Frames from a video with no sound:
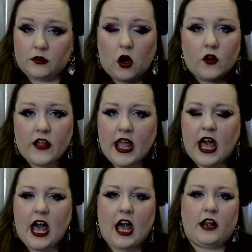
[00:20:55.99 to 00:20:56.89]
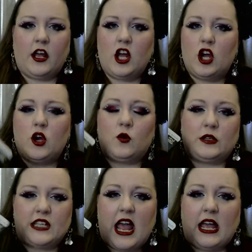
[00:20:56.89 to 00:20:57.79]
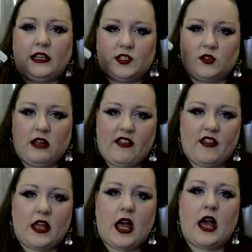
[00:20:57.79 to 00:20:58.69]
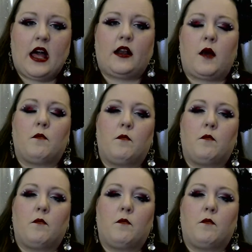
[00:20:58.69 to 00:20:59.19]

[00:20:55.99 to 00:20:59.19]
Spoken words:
All they had was hazel, and they had